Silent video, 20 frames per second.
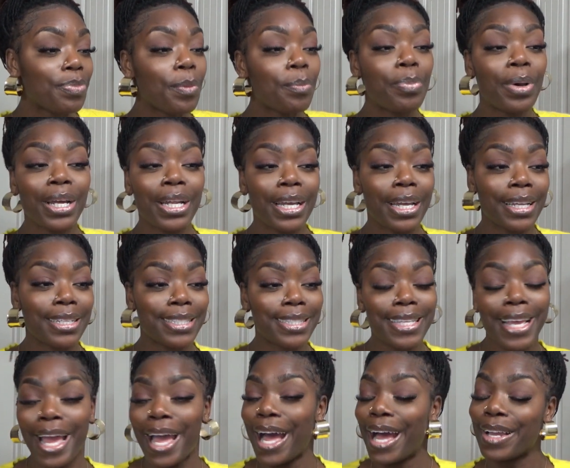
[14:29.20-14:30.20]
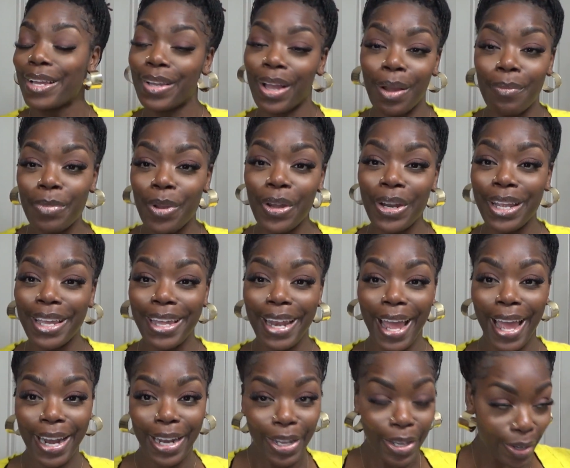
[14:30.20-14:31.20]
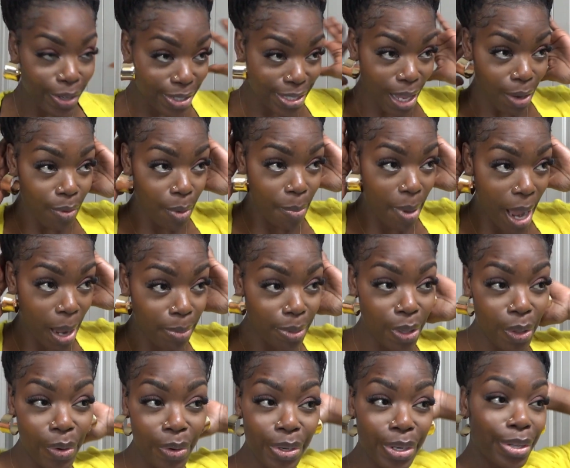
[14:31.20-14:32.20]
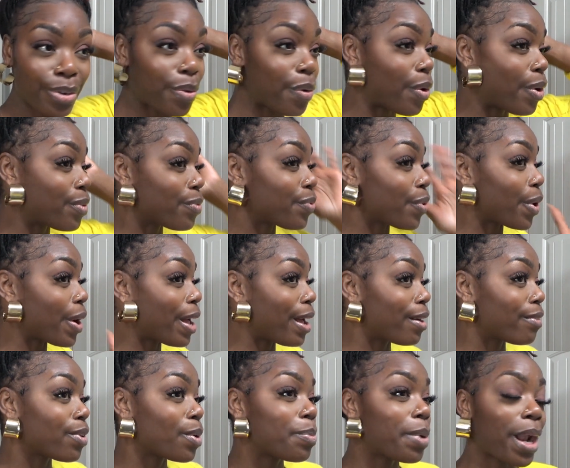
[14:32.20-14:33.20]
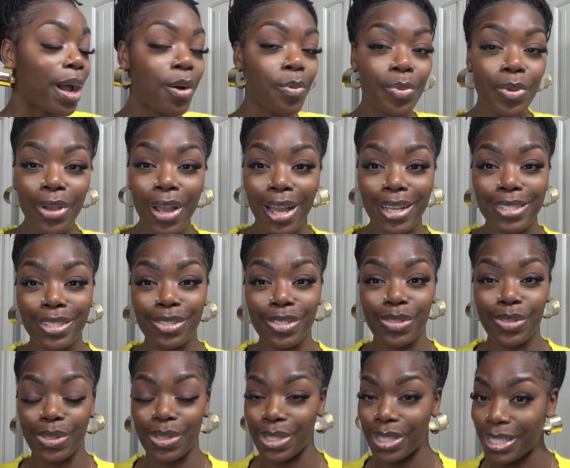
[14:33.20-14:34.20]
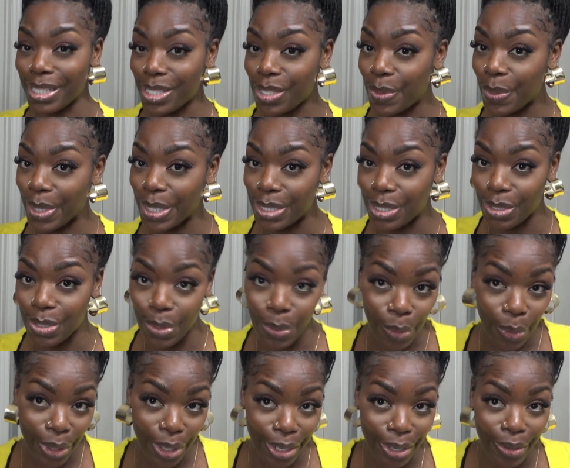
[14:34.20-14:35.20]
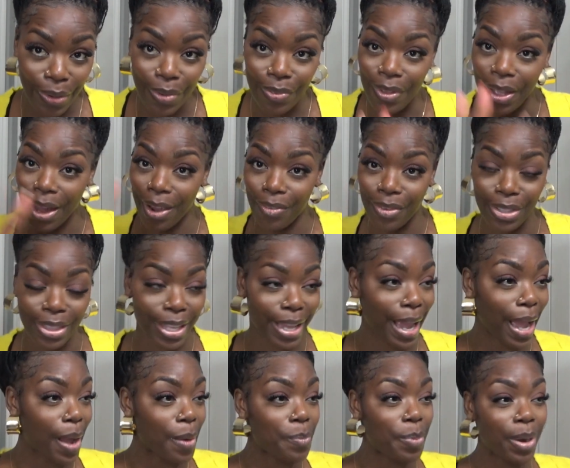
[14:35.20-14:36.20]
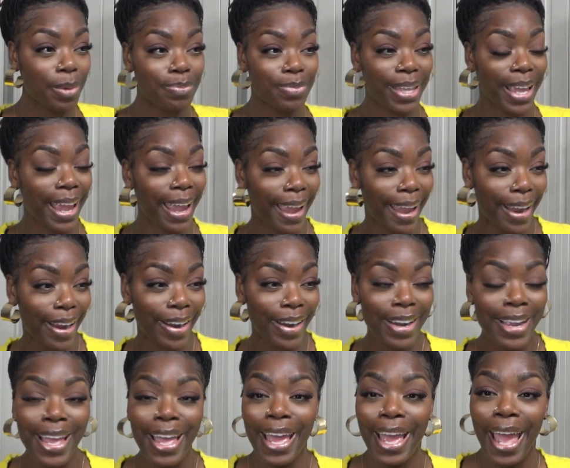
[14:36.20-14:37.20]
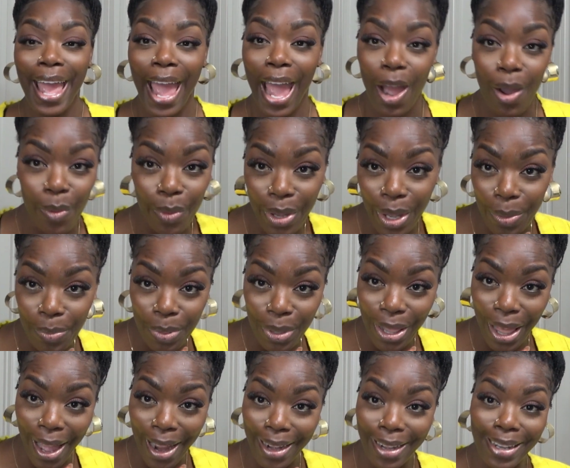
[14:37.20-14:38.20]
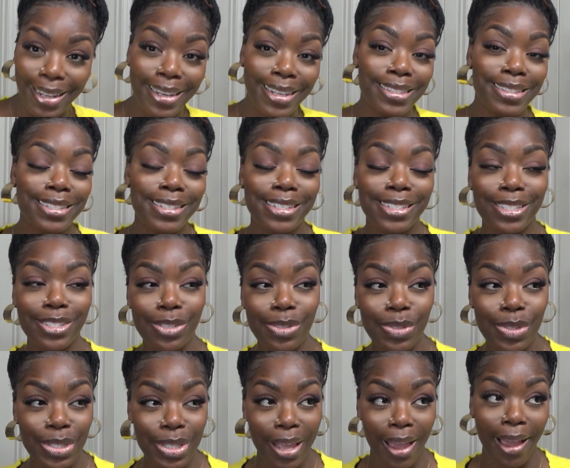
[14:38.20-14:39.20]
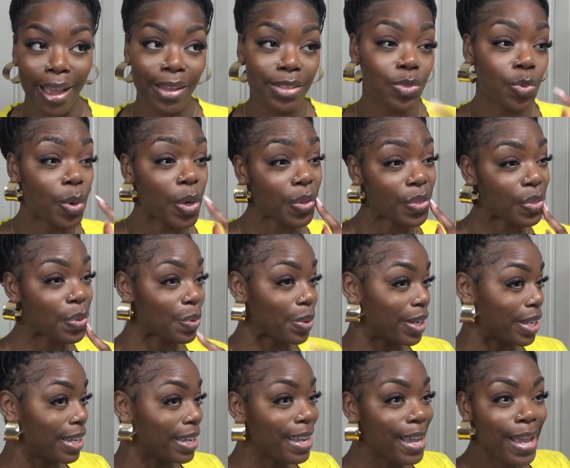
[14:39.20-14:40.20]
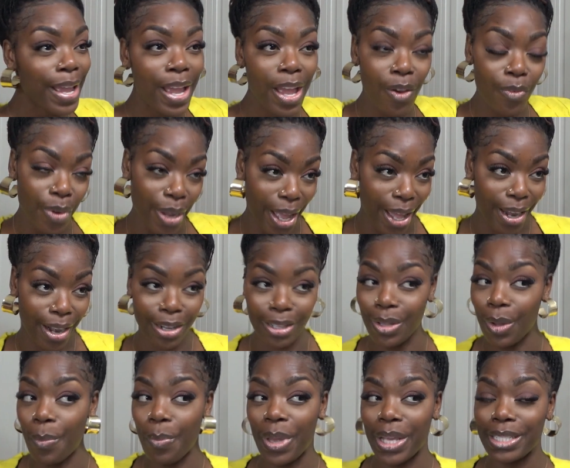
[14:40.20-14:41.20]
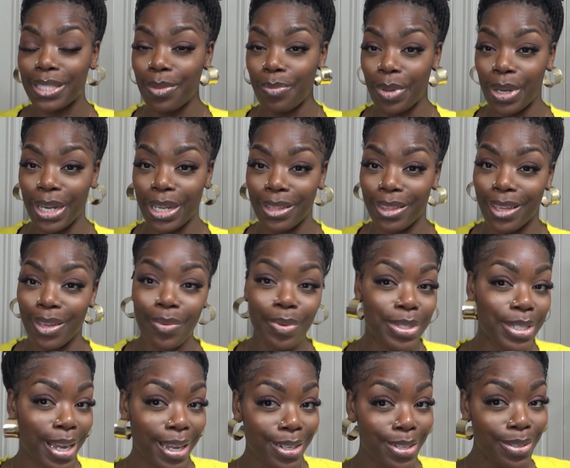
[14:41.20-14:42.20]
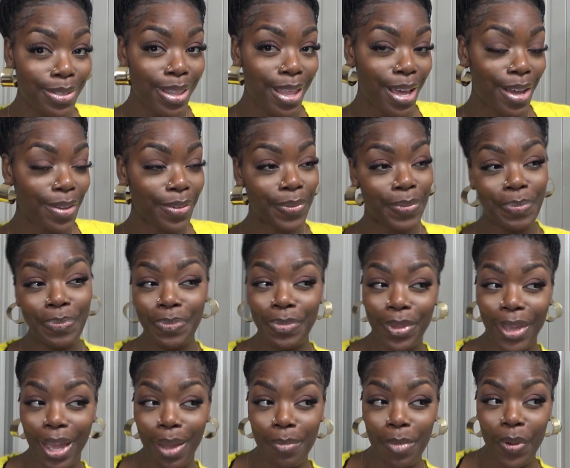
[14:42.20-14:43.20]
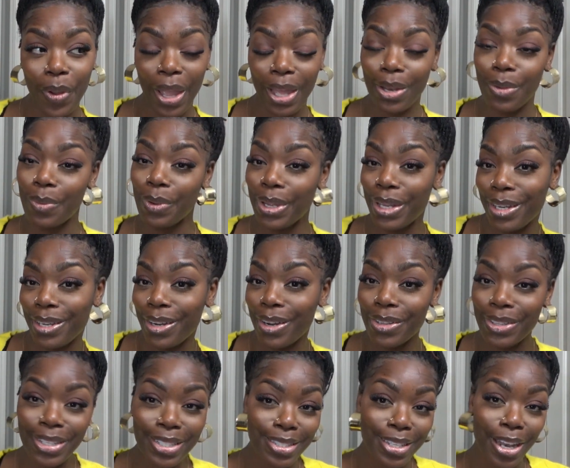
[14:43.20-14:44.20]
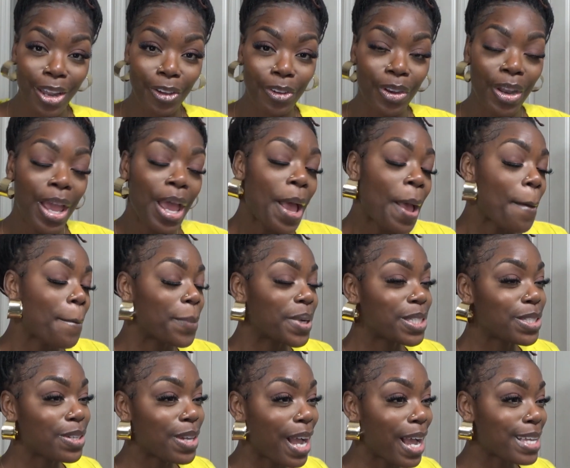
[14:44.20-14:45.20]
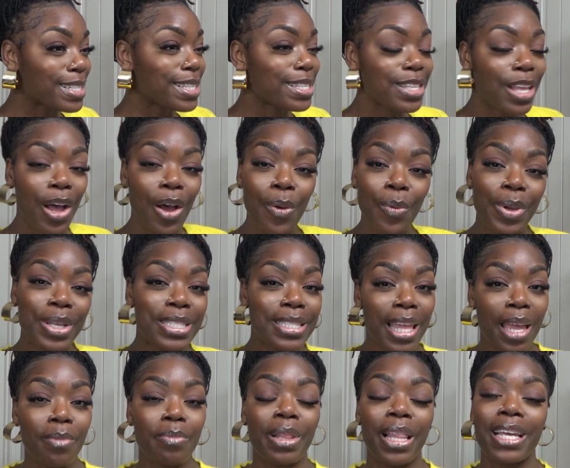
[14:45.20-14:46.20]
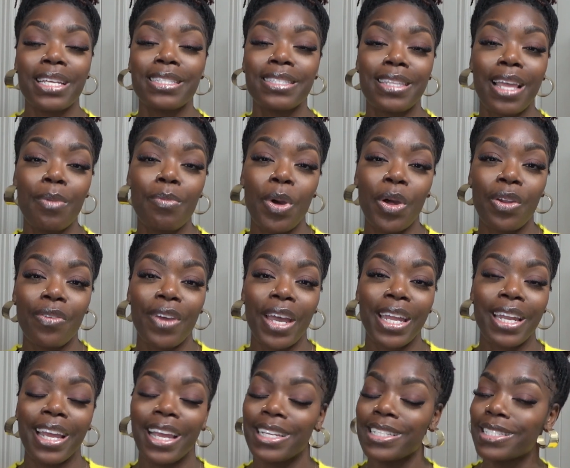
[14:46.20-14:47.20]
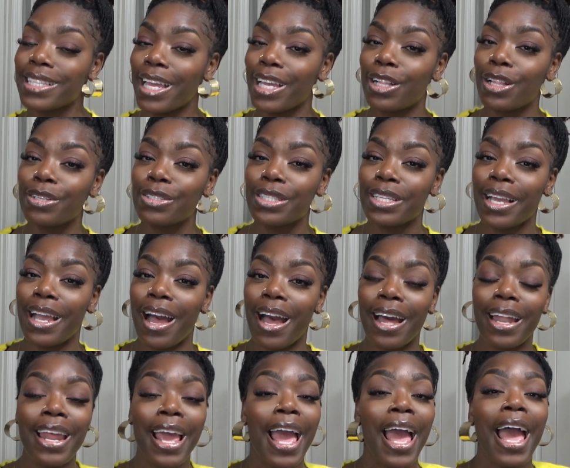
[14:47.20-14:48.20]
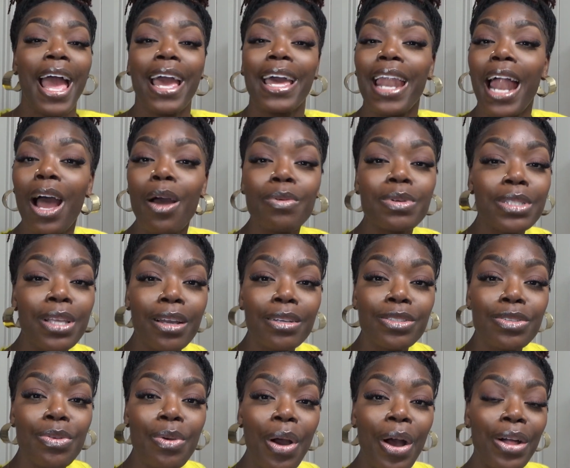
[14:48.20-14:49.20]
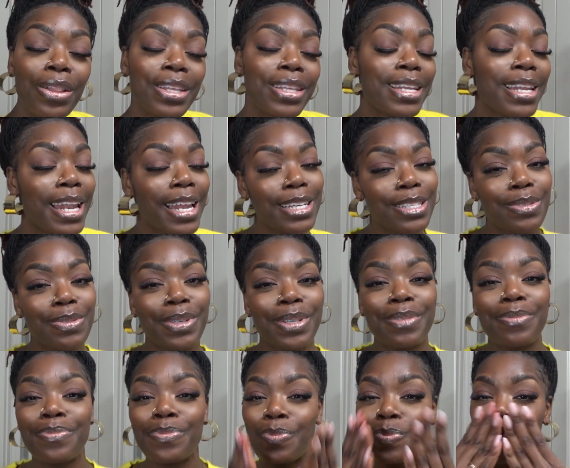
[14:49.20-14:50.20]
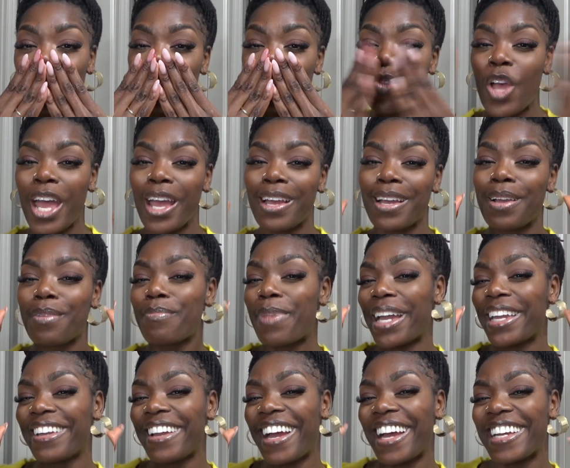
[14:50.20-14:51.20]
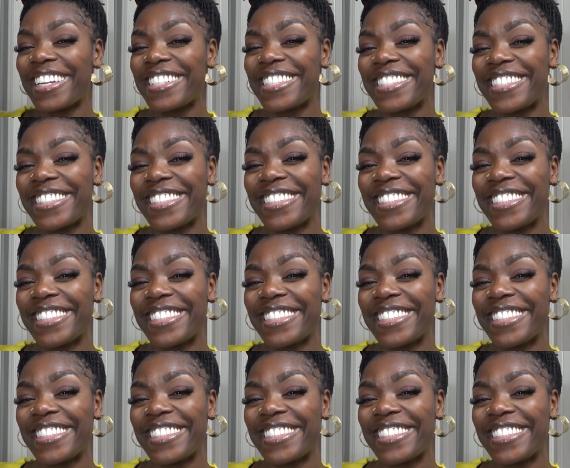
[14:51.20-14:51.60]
But I'm gonna get out of here because I will babble on and on forever. But I hope you guys enjoyed this quick tutorial of everything, how I prepped the hair, how we applied it into the 2 styles, well 3 if we add our little messy bun at the end, which I do love. I'm okay that we're ending on this note. But you guys, as always, stay blessed, stay motivated, and stay close to God. And I will talk to you all in the next one. Bye, you guys.